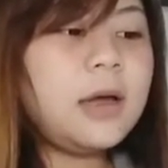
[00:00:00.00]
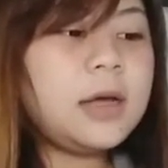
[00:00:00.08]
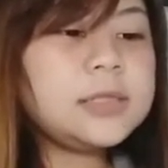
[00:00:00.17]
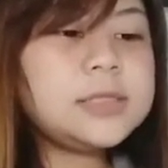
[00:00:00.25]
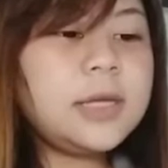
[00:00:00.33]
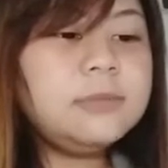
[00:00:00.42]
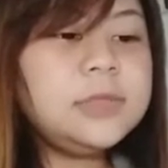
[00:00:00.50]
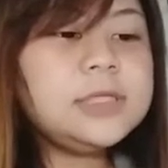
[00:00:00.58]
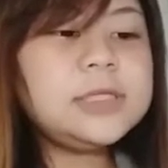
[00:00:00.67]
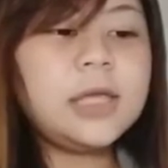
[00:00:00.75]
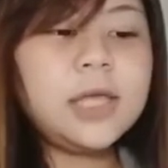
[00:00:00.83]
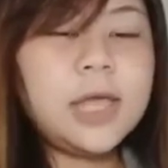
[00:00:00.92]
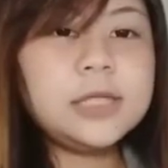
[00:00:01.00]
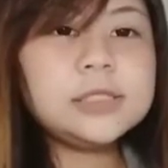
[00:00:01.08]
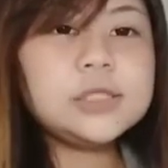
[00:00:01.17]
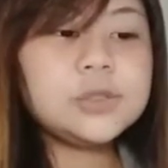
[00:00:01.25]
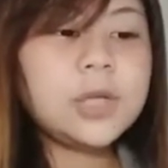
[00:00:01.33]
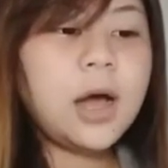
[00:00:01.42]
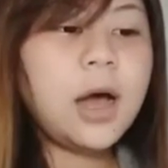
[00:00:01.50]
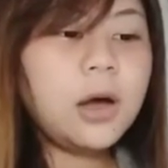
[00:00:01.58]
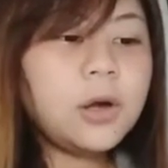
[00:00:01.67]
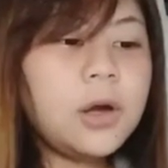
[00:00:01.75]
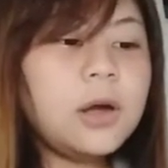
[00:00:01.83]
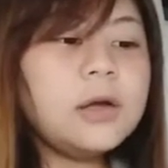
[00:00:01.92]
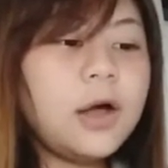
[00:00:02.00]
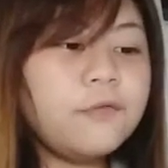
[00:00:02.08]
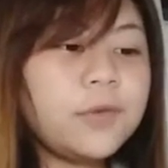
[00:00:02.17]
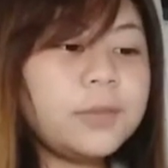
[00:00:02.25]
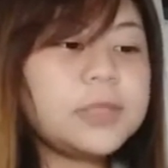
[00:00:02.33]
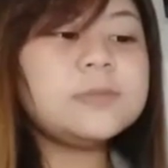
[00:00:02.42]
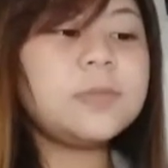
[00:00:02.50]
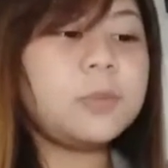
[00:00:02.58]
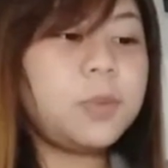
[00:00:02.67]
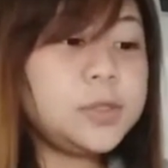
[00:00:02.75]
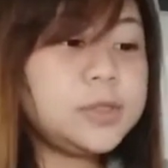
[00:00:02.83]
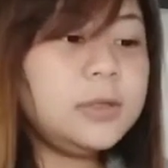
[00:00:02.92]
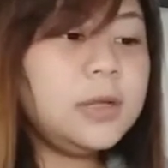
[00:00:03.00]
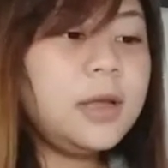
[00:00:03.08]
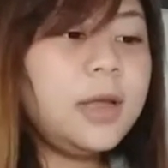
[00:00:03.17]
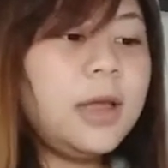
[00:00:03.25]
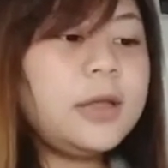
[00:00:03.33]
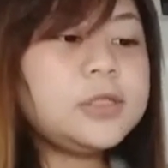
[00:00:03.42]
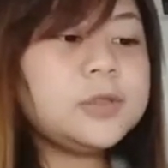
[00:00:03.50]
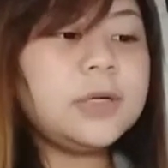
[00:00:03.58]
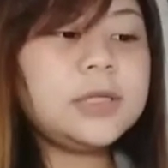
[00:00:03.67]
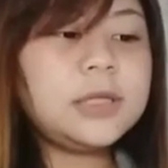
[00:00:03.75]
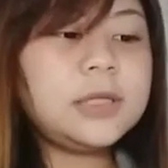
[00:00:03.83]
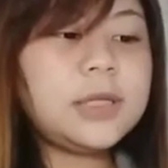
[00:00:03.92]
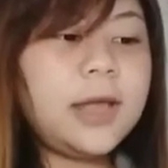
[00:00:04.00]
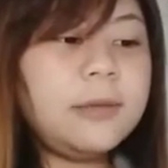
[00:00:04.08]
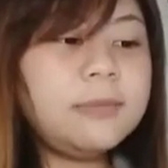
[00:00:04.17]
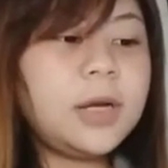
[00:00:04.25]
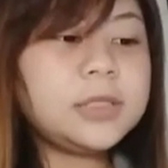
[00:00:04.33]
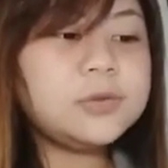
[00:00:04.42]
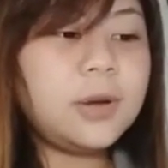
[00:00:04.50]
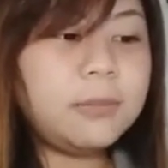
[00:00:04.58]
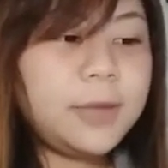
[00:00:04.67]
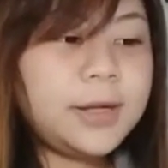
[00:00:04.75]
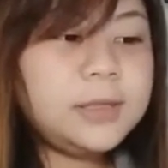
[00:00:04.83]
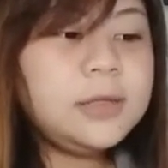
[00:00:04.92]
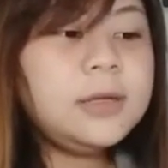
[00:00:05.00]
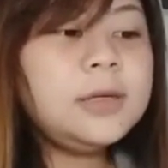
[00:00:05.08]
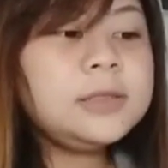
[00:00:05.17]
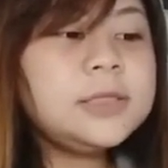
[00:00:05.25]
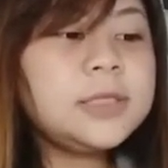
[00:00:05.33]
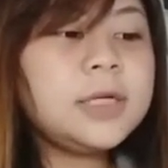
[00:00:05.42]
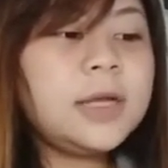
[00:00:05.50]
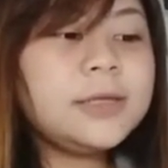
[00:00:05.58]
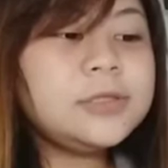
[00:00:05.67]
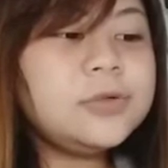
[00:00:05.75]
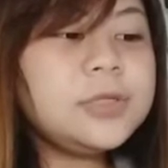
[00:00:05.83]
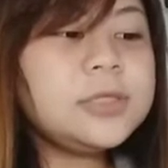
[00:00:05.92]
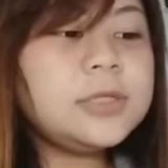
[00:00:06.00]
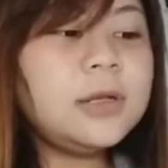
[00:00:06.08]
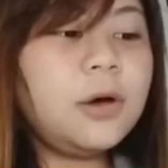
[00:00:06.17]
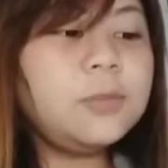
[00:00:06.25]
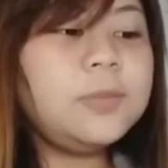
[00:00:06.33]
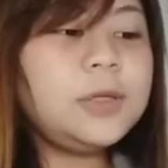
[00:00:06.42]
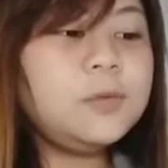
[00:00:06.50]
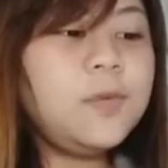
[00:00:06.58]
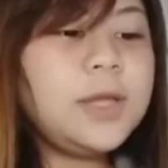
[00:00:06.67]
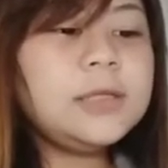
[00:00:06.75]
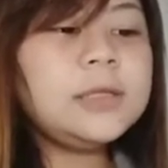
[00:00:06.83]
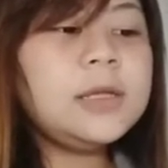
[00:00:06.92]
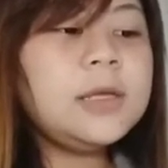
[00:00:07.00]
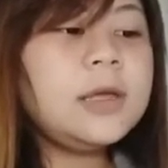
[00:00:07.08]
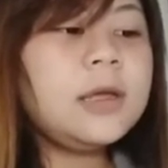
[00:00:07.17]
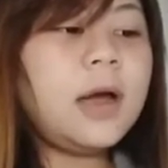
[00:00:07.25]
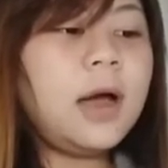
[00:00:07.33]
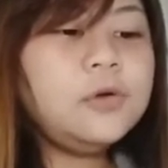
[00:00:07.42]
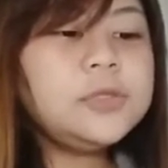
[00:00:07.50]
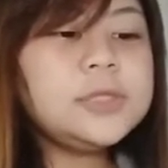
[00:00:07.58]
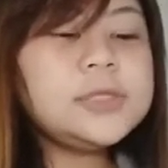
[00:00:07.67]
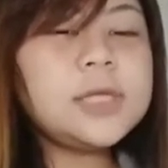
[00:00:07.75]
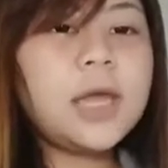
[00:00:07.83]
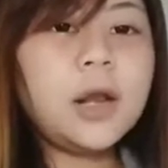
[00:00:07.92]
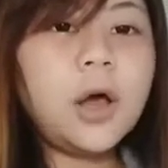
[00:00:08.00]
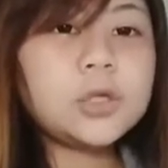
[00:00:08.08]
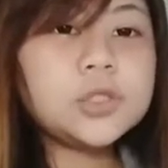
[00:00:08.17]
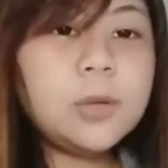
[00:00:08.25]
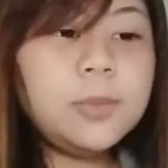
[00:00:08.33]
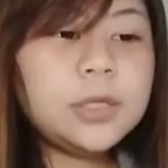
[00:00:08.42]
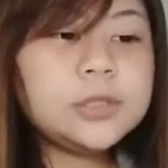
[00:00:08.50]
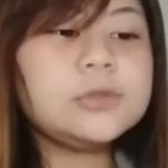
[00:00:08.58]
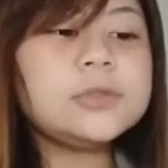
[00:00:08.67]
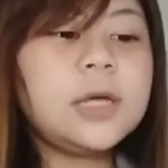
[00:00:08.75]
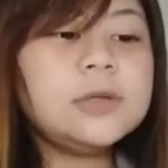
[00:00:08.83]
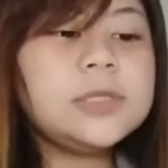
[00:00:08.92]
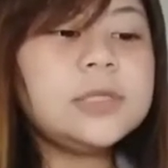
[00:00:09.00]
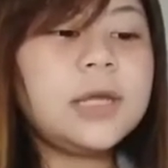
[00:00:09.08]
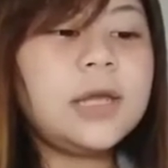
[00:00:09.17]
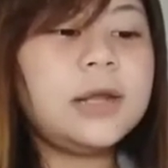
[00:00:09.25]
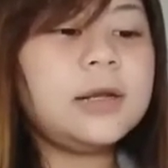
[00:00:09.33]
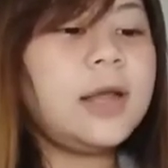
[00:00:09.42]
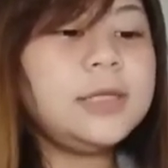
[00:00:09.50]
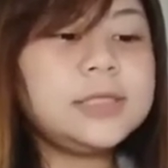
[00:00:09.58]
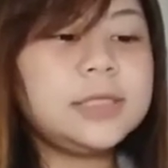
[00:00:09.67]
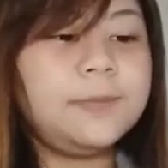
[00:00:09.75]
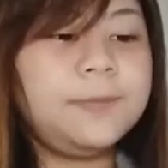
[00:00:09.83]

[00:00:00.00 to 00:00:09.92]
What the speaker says: assemblies against the Hong Kong government proposal to attempt to amend the extradition law between August and October 2019.